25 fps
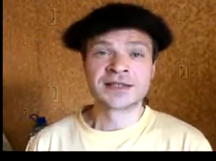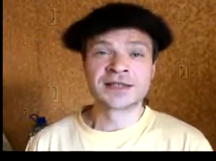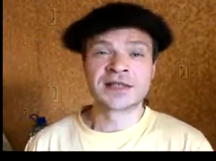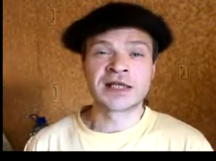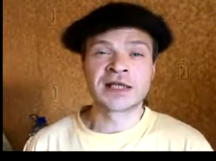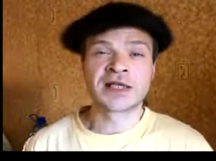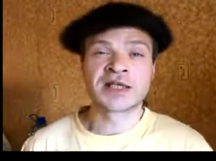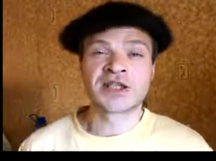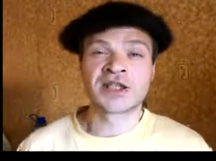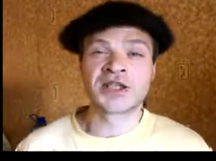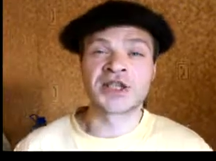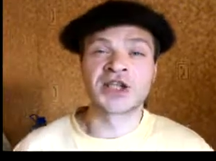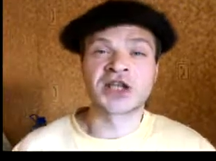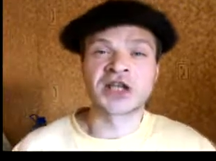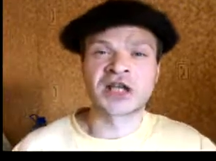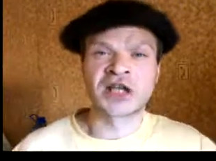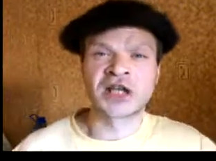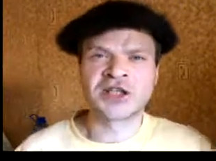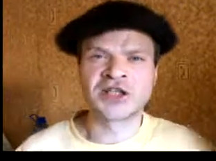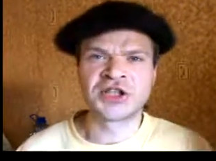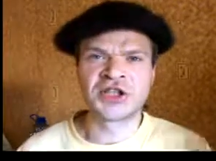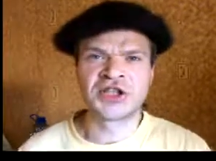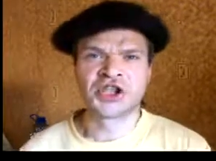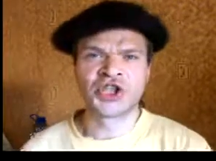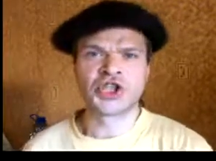Then he
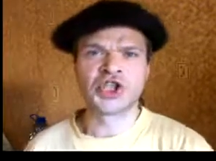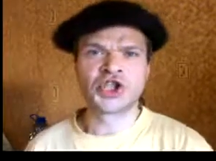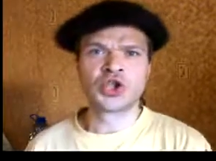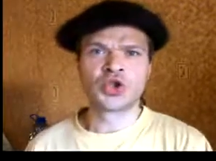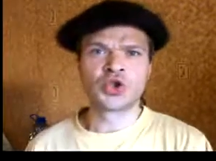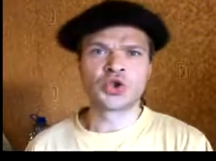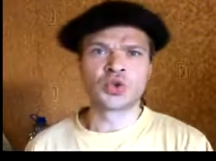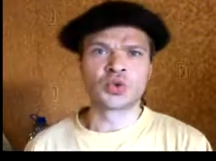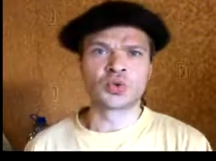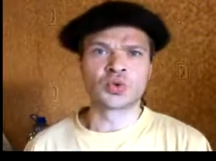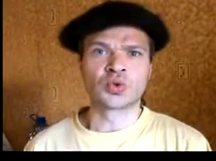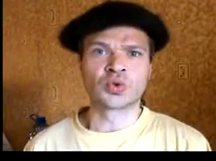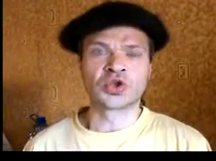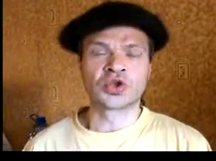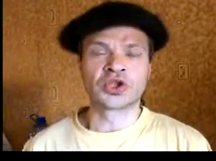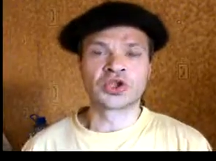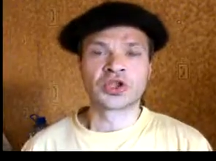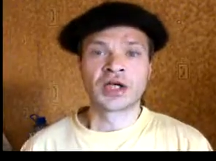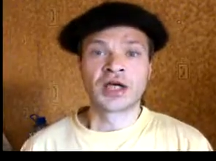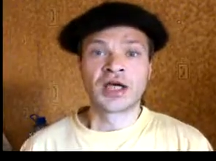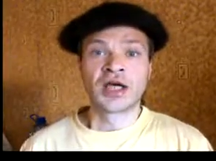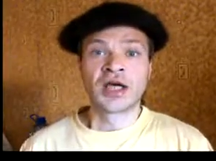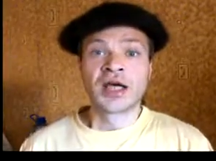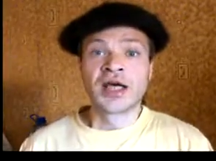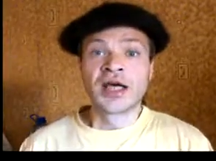continues
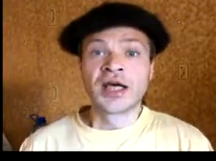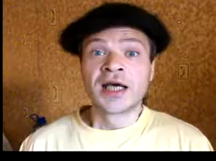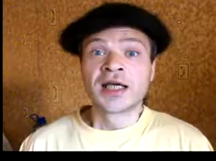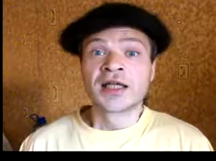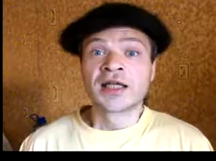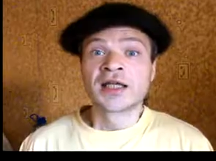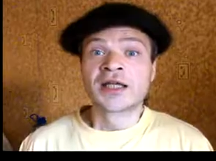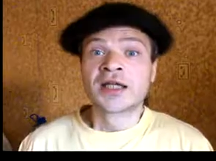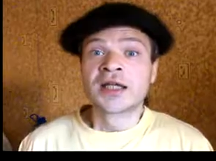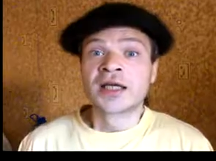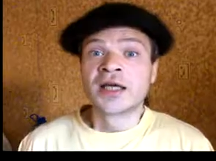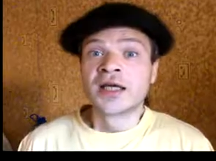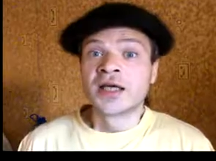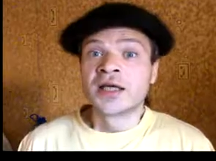and